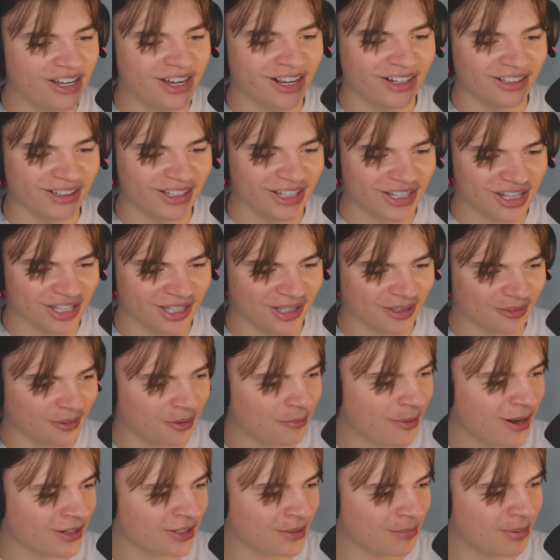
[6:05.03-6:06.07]
collisions we're
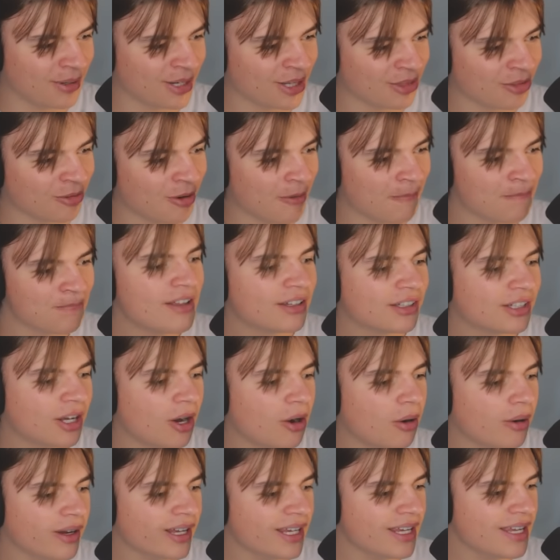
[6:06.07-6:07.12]
about to put it through.
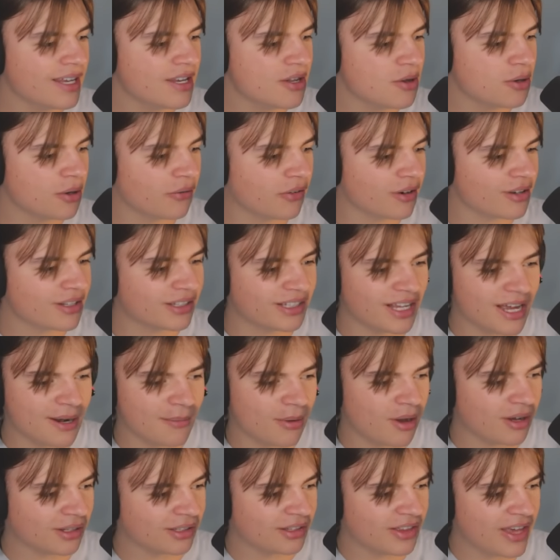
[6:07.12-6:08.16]
So in Universe
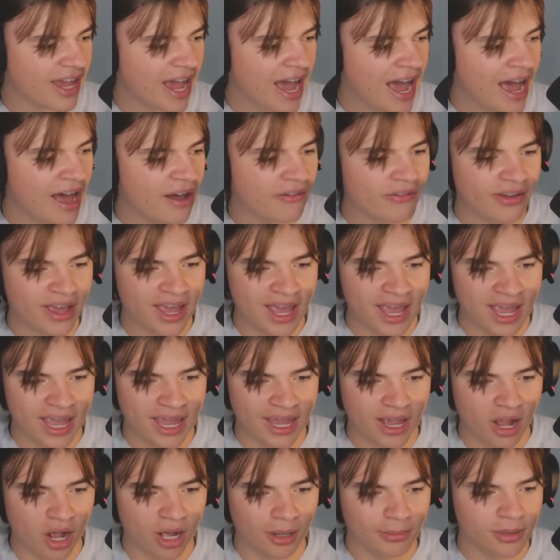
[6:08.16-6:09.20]
Sandbox, they have
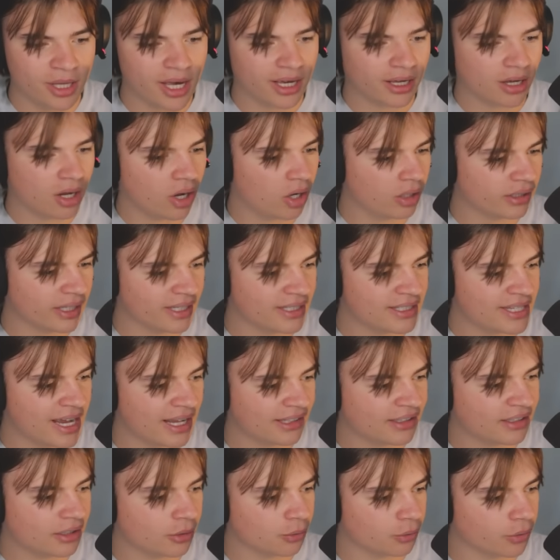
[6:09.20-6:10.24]
a object called a
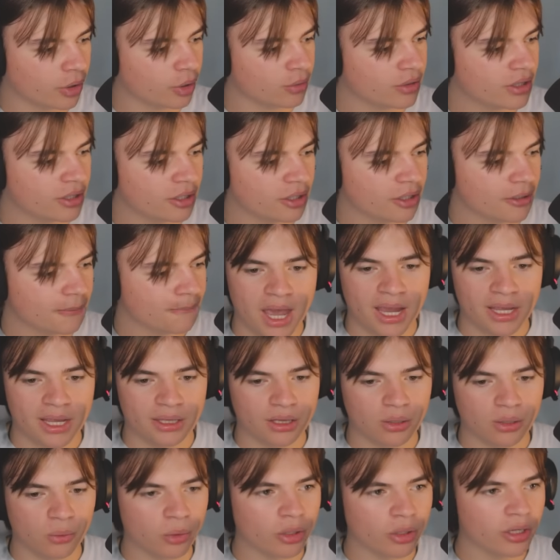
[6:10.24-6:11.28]
Tesla Roadster. And
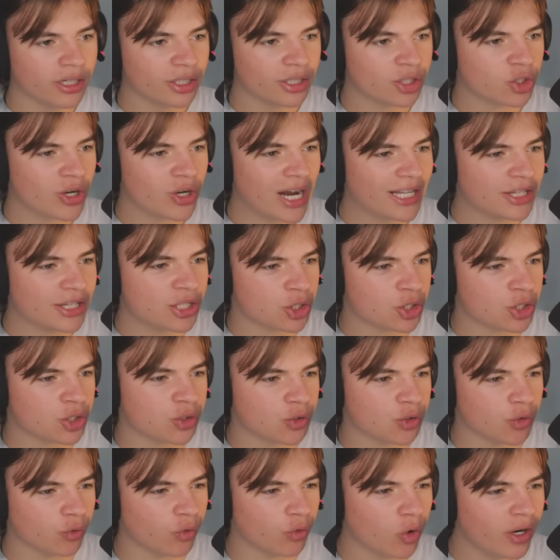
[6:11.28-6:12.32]
so we're going to try to
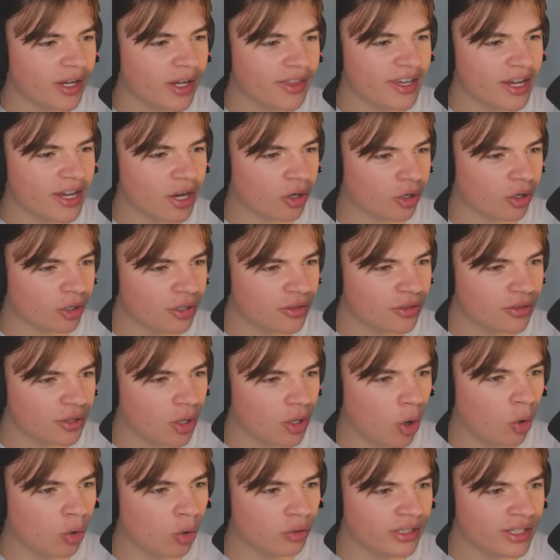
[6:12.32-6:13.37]
destroy the Earth
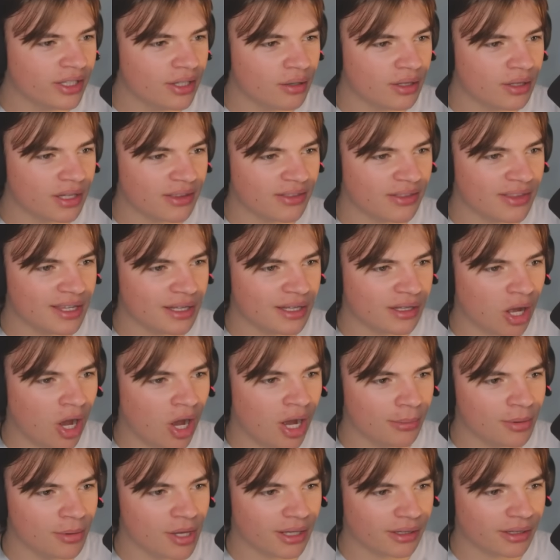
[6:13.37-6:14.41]
only using these
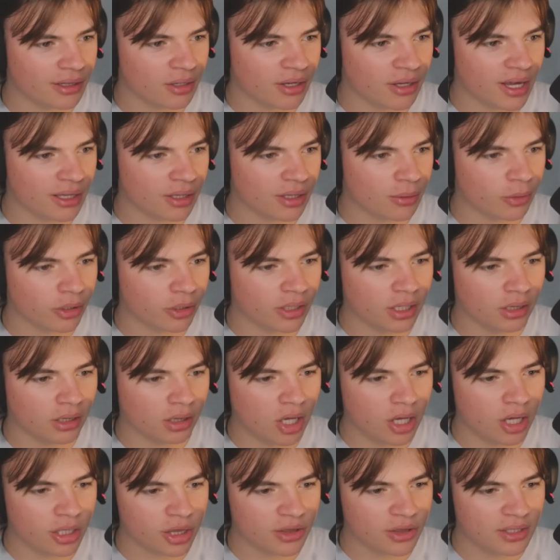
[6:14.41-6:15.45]
objects. Okay, so we're going to
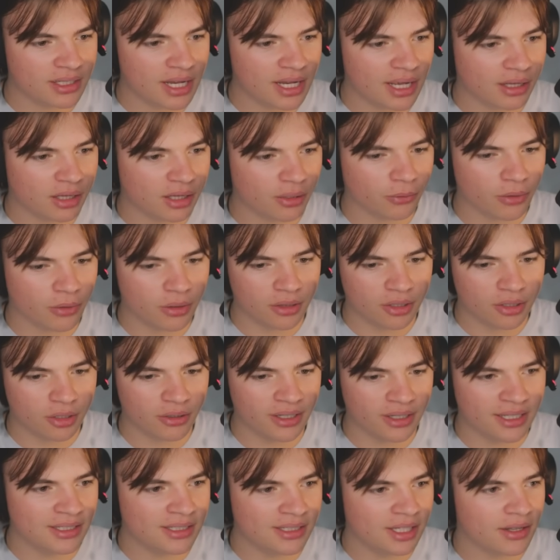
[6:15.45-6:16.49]
launch the Tesla Roadster
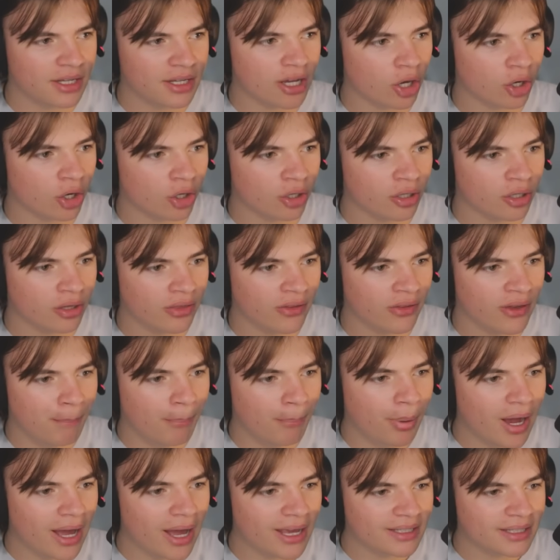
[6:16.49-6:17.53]
into the Earth,
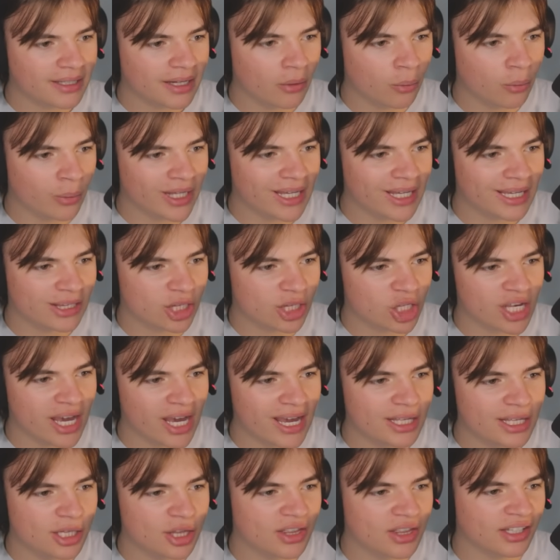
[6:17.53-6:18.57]
but we can
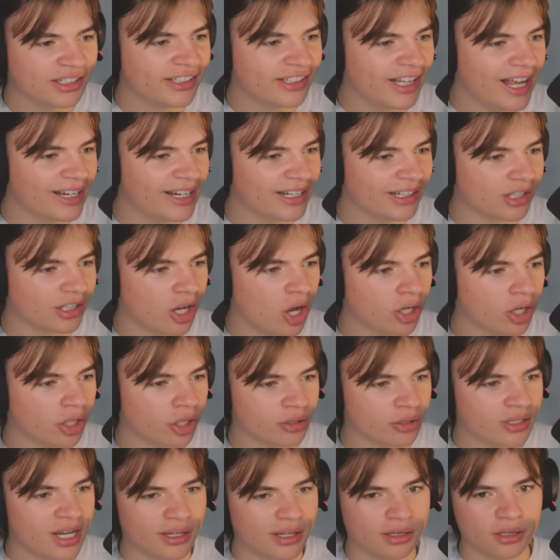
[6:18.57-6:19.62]
change the settings on
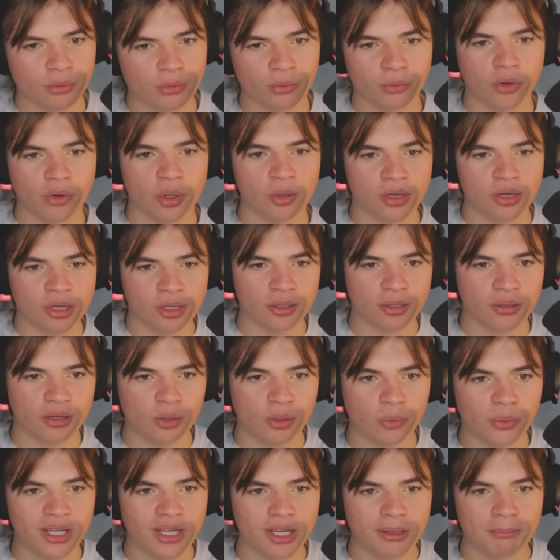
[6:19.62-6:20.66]
our Tesla Roadster so
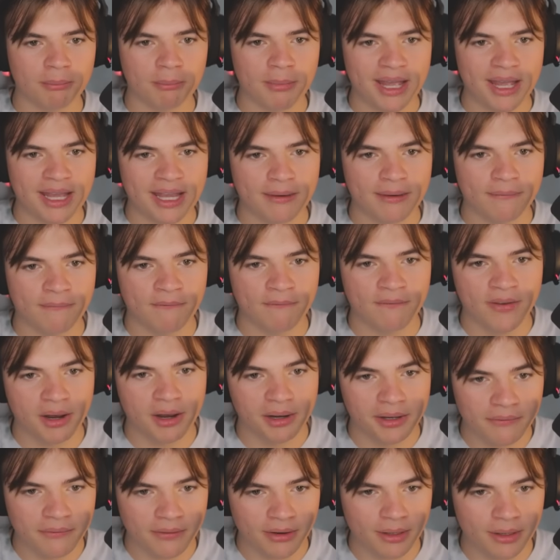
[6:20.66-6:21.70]
we can make it
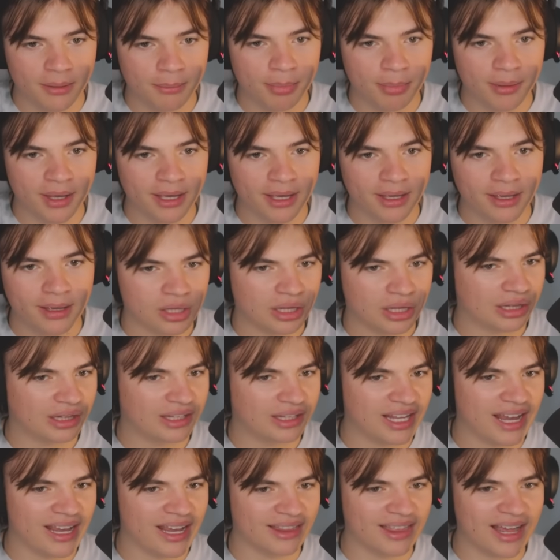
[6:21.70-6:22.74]
very, very big. Just
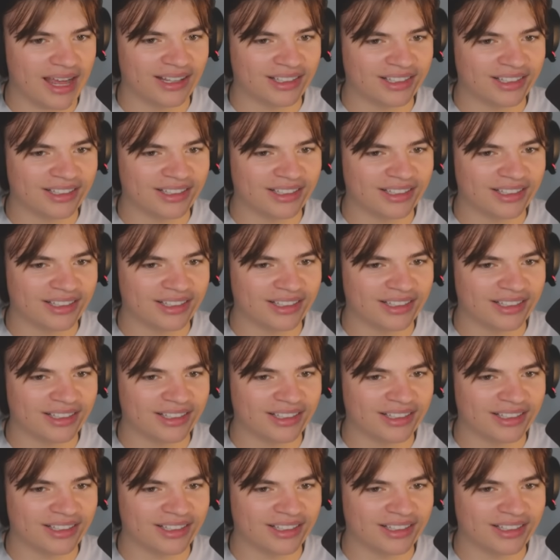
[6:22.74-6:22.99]
take that